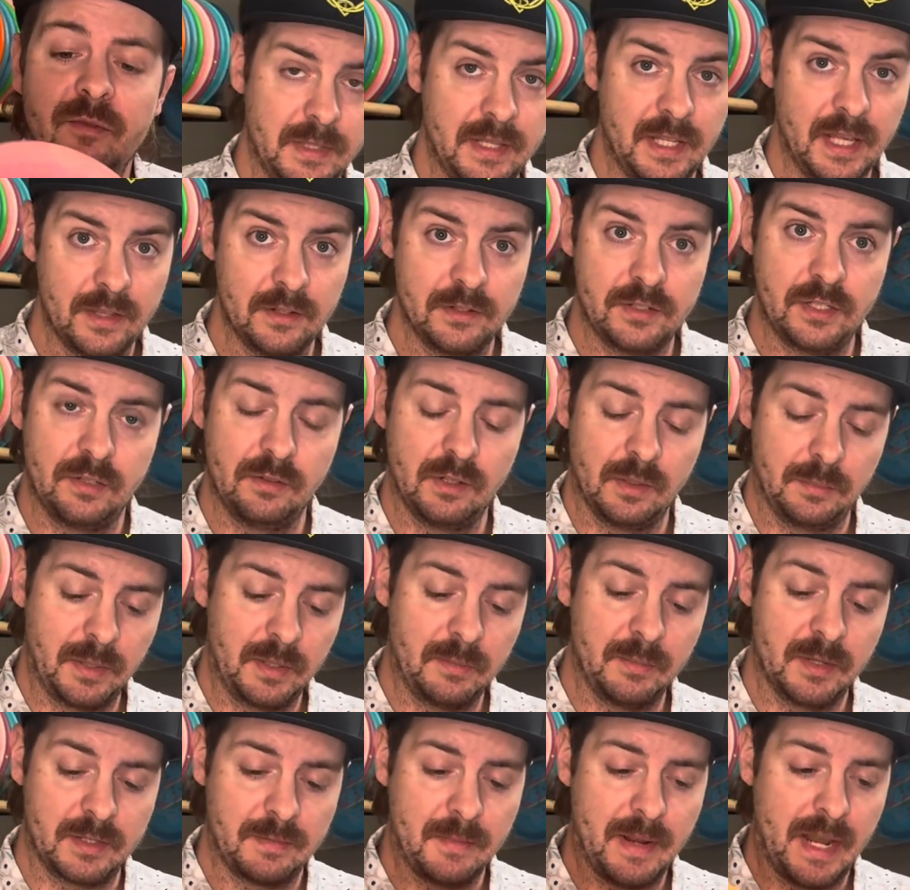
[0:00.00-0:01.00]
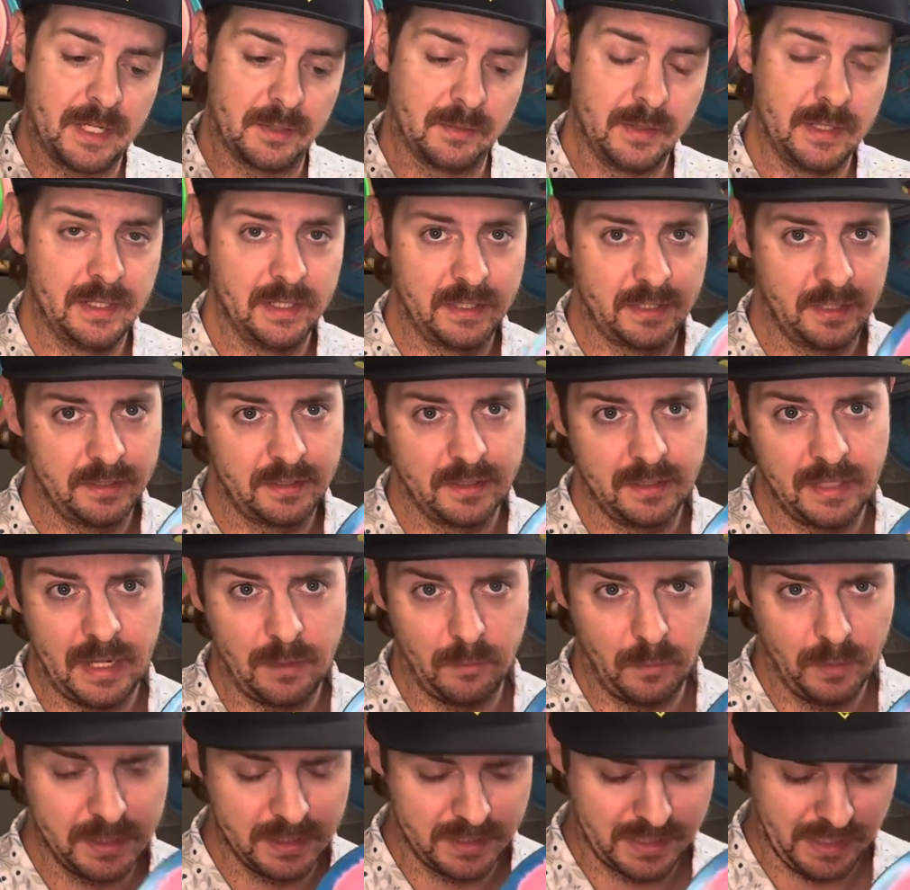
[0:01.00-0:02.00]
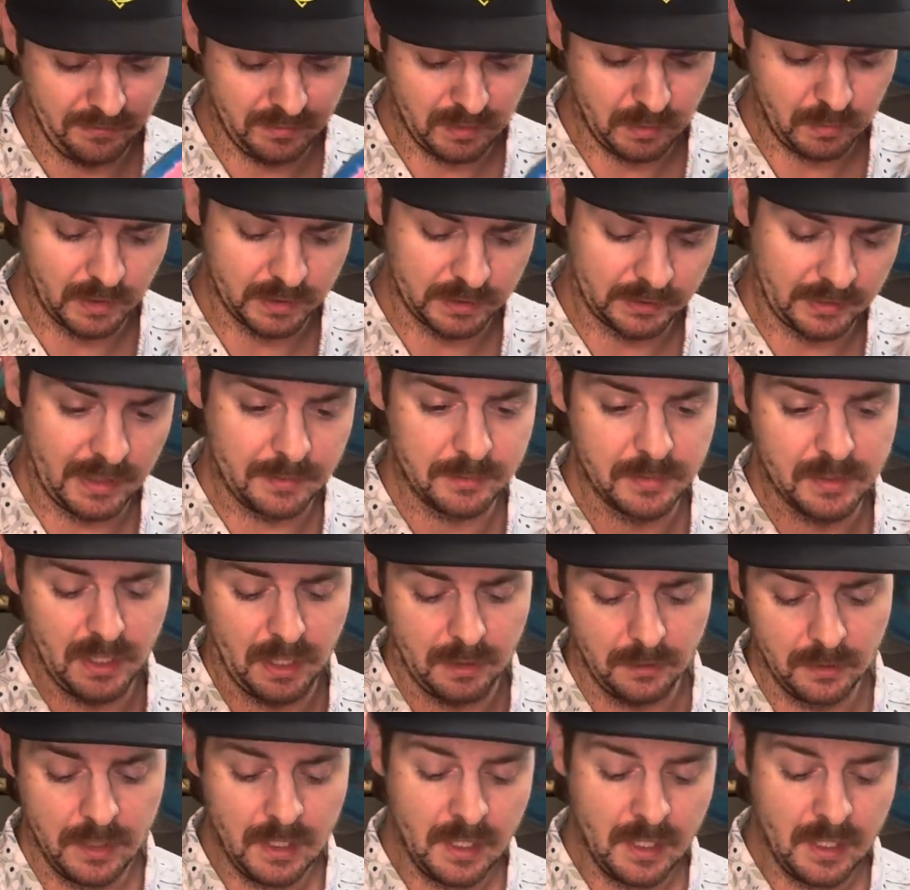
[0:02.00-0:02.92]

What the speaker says: The other two are pretty much max weight. This is in that 171 grams. So,